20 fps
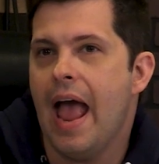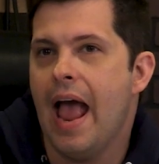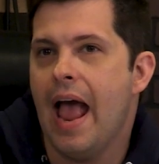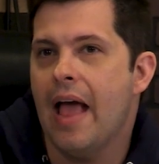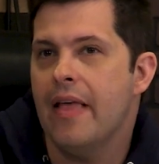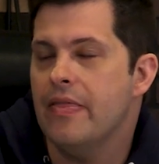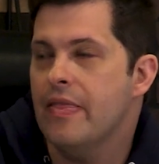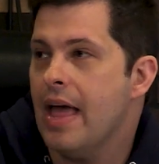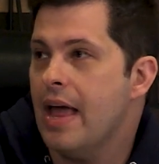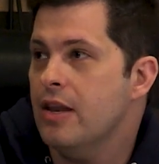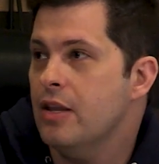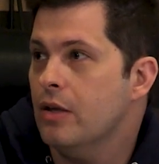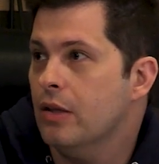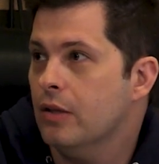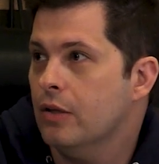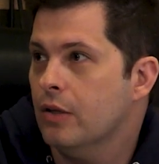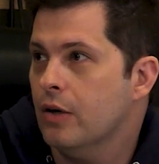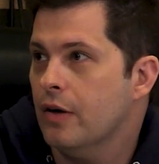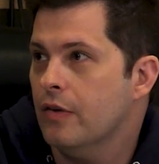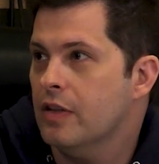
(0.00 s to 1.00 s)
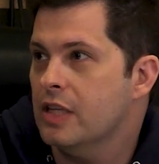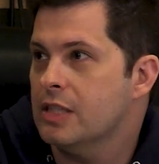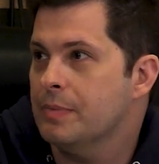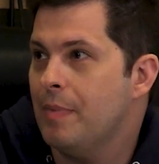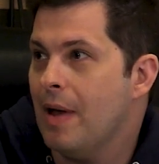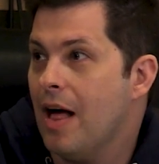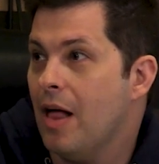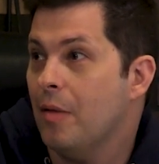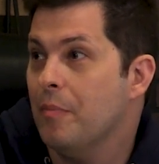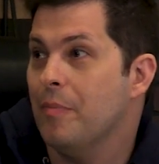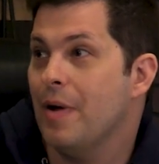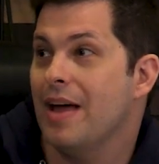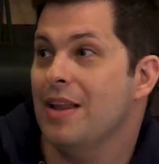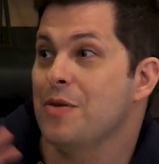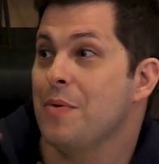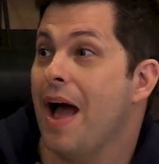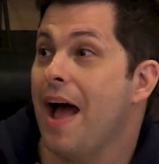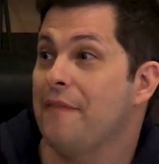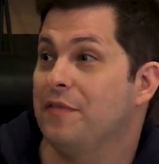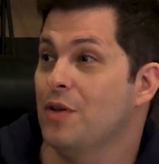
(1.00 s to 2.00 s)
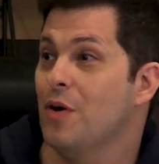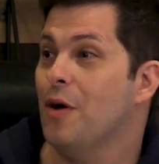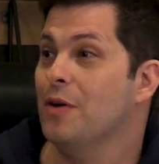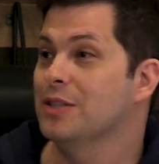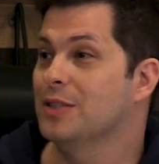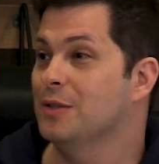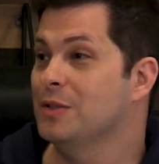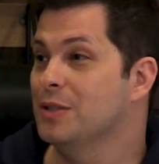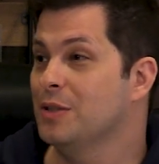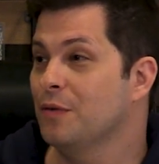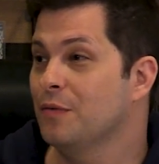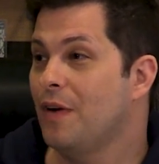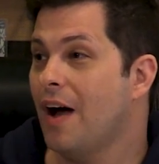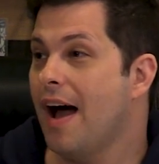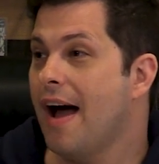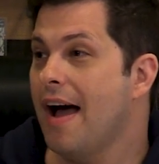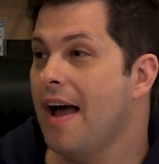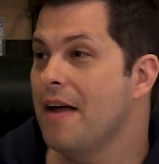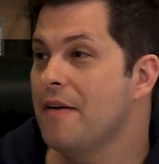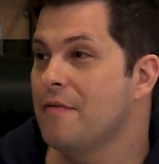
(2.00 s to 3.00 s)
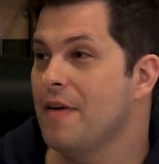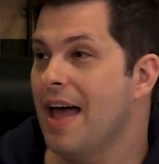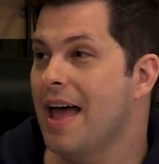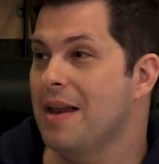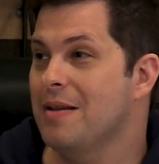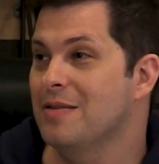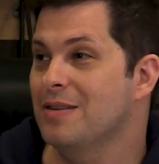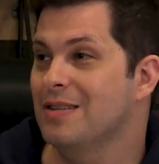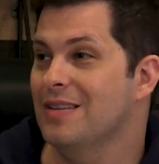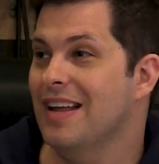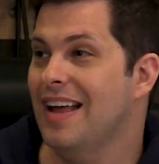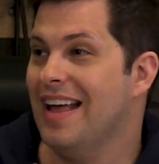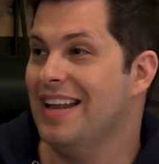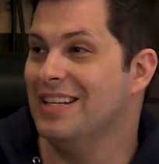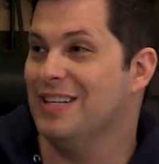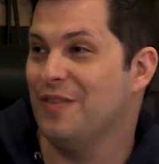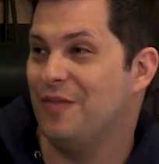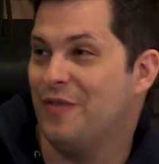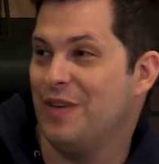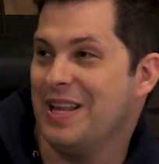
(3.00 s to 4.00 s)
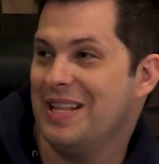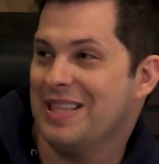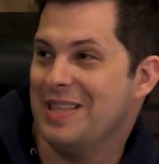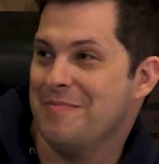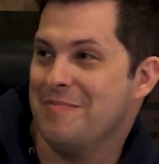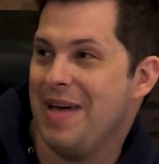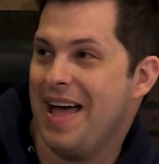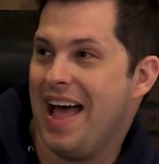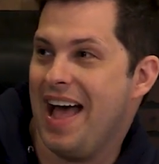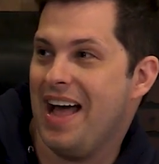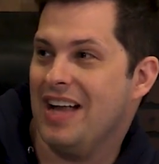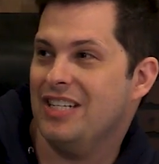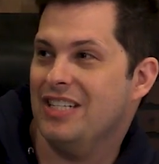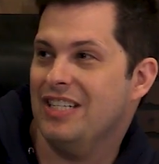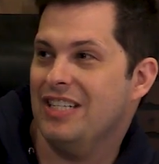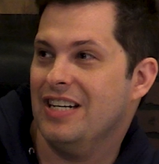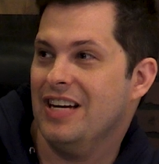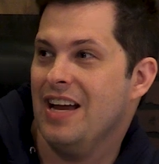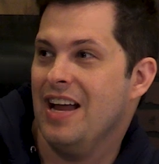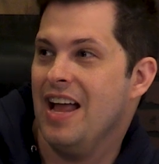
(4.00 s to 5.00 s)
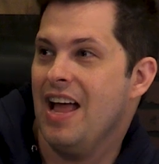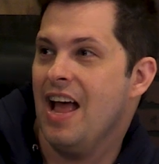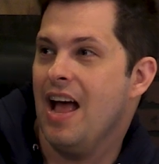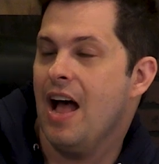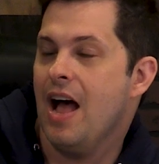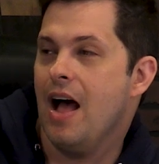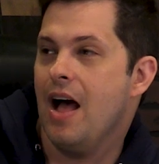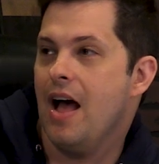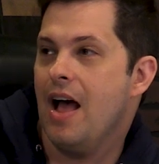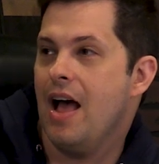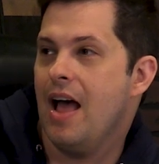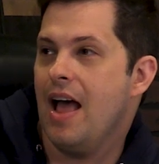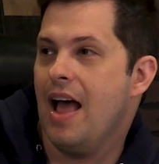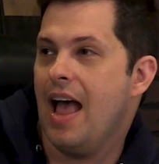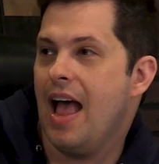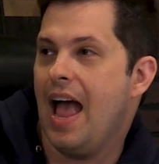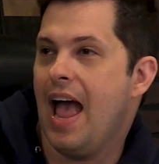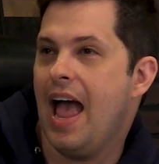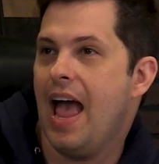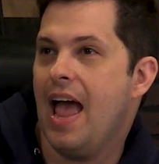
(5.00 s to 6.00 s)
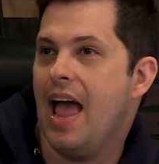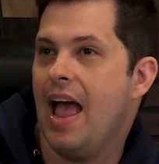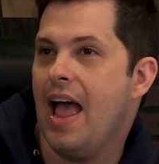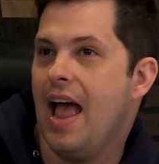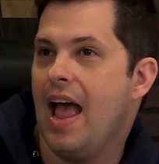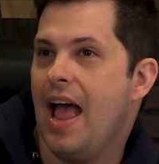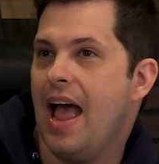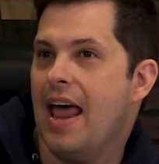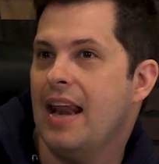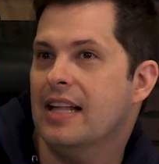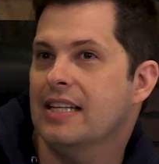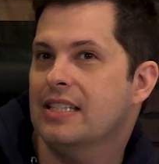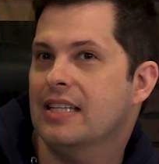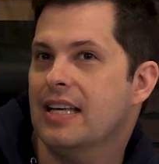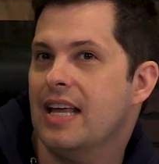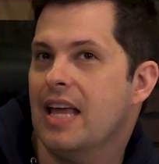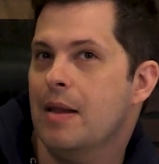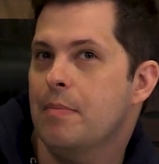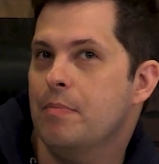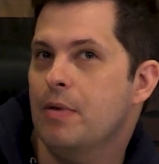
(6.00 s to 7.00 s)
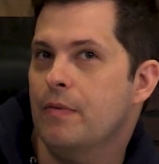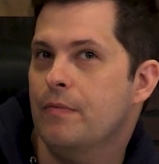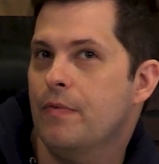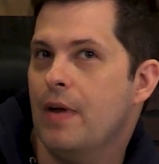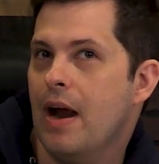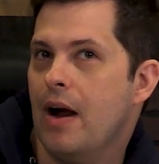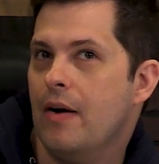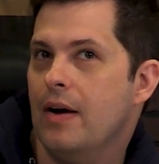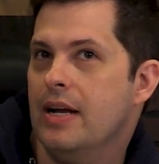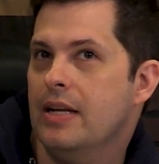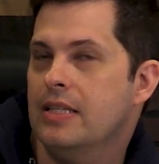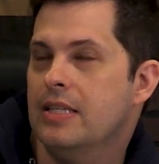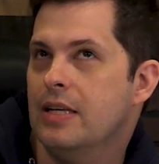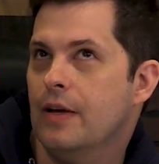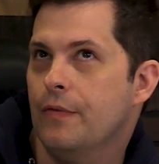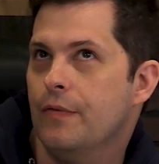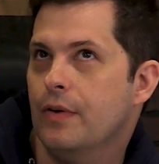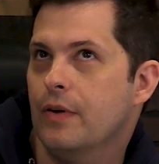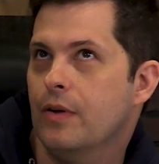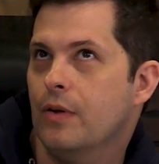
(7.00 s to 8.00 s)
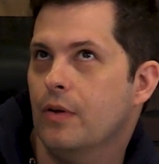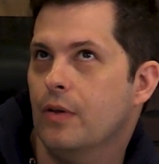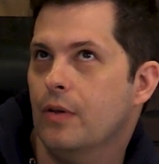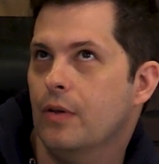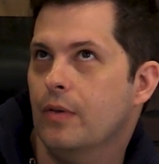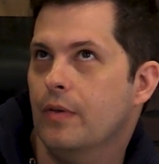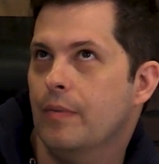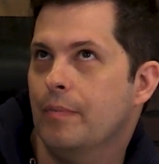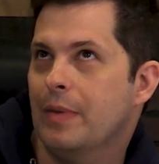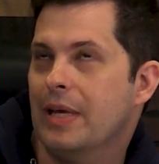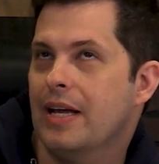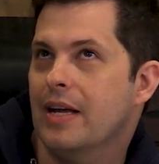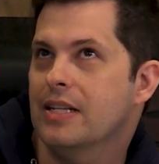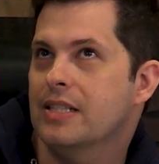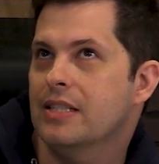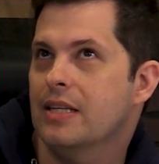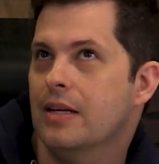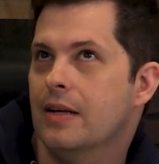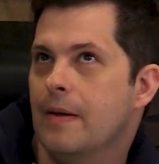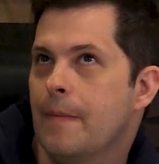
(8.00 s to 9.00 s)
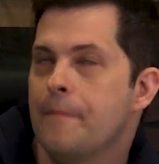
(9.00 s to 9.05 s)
and then you'll learn the spell, but you have to also survive and defeat the match. And it can be very difficult because,